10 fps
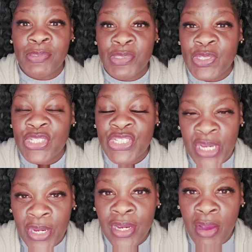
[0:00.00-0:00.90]
I was using
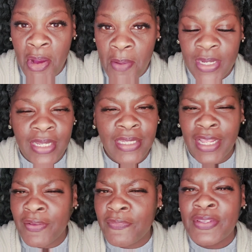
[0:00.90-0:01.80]
cherry almond. I
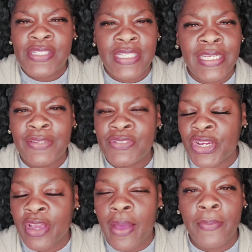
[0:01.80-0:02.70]
love the scent of
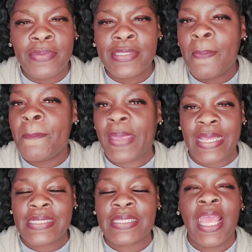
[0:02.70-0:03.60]
cherry almond. It was the
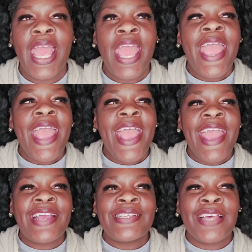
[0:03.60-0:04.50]
best.
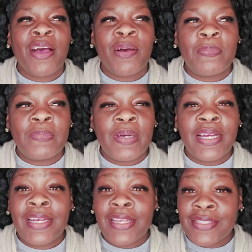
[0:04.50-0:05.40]
And
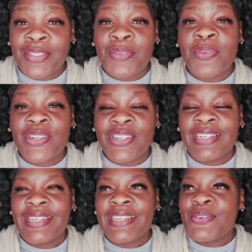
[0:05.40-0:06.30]
a customer
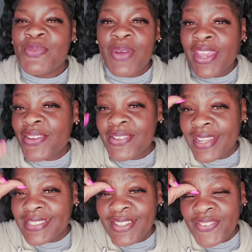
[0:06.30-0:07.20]
way
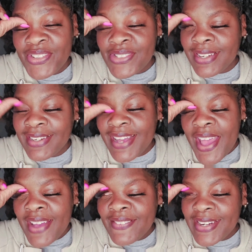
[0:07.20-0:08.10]
like 7 years ago,
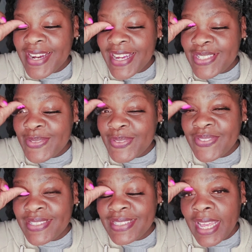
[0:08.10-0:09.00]
but a customer
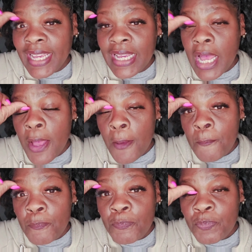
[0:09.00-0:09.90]
was like,
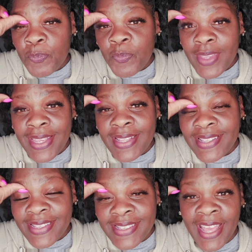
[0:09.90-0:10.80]

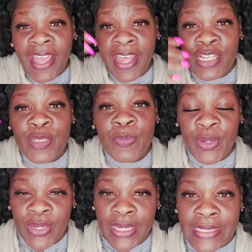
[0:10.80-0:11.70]
they had
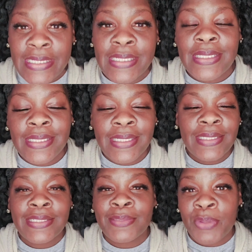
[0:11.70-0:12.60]
experienced
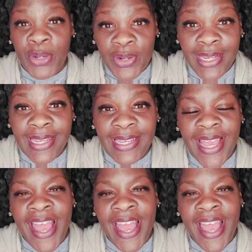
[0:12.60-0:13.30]
some burning